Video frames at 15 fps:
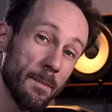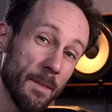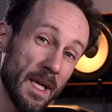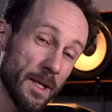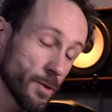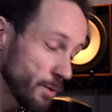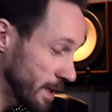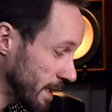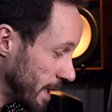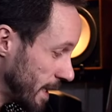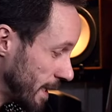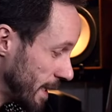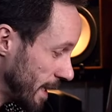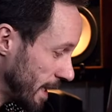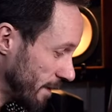metering
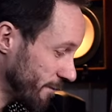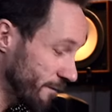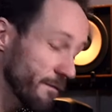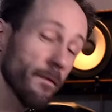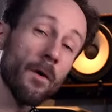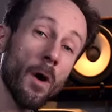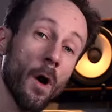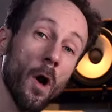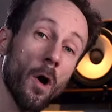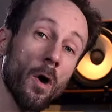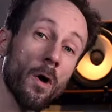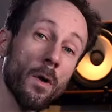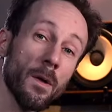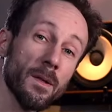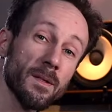I have
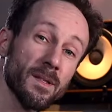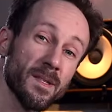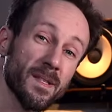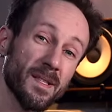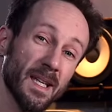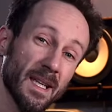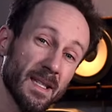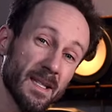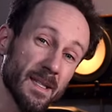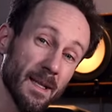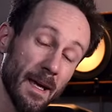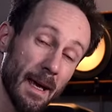are six